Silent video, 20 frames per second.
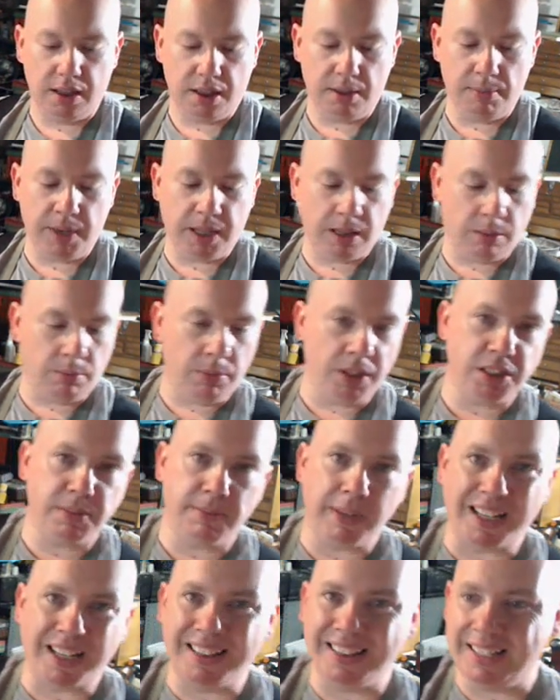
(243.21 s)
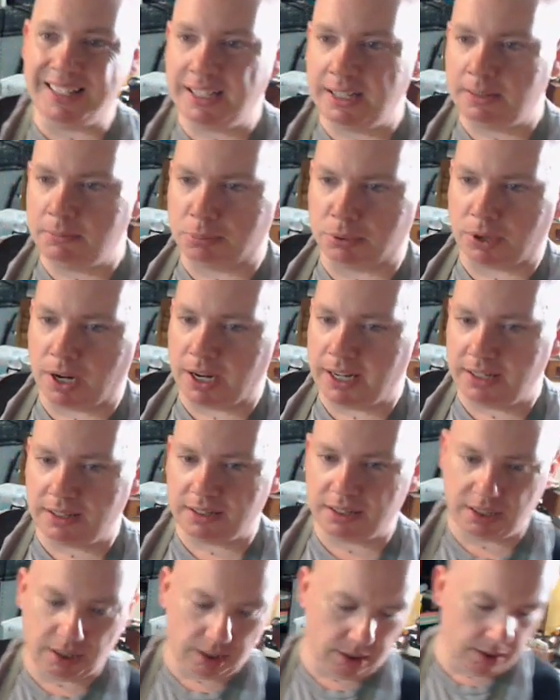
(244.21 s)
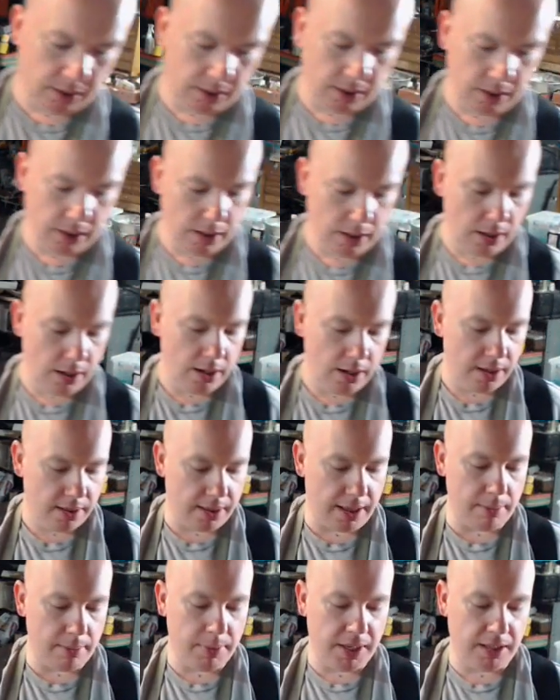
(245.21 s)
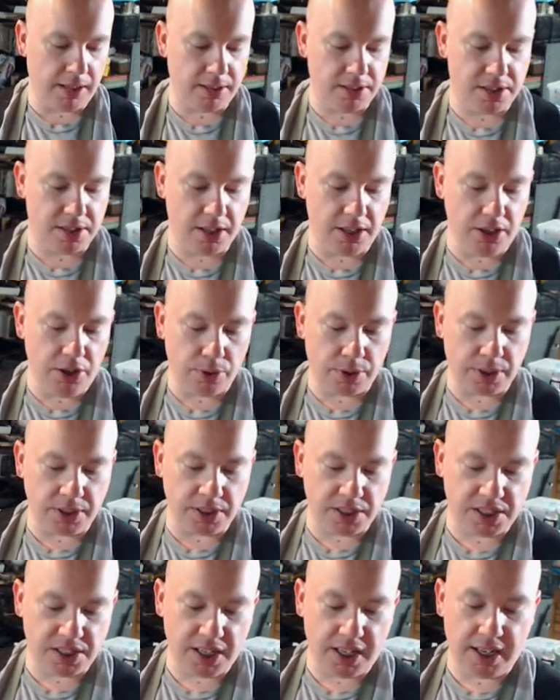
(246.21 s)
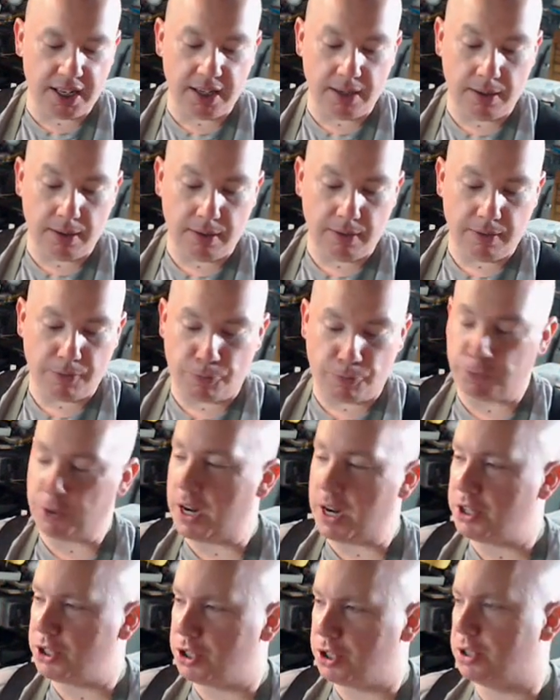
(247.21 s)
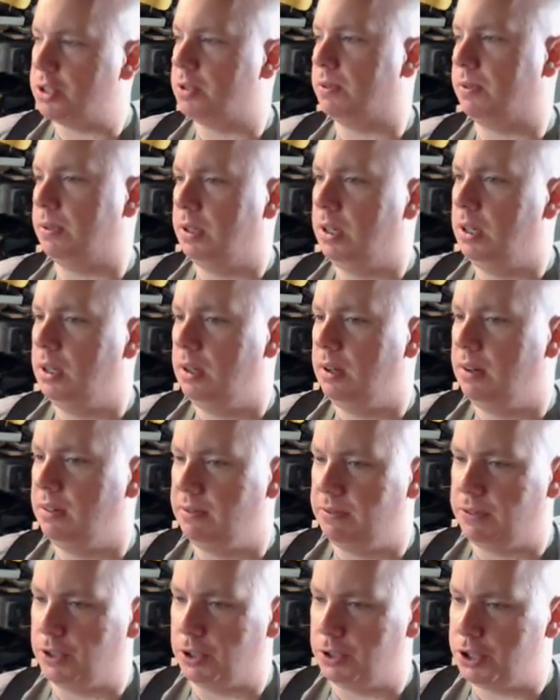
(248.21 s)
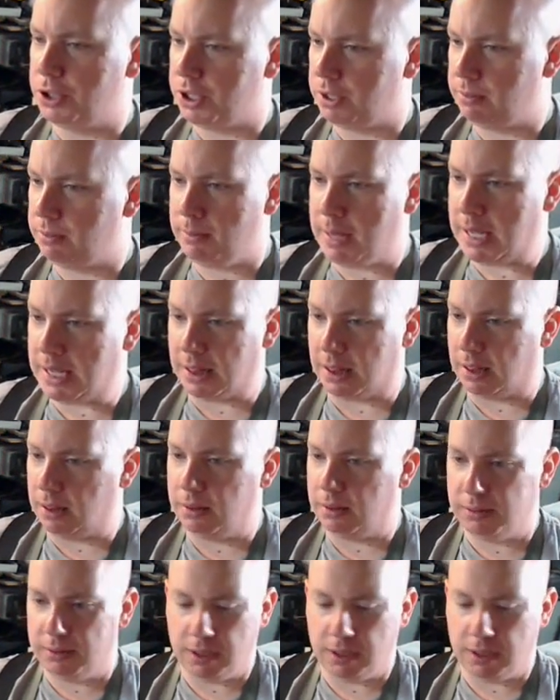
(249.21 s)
The metal must be clean and bright. That means that you can see fresh, virgin metal.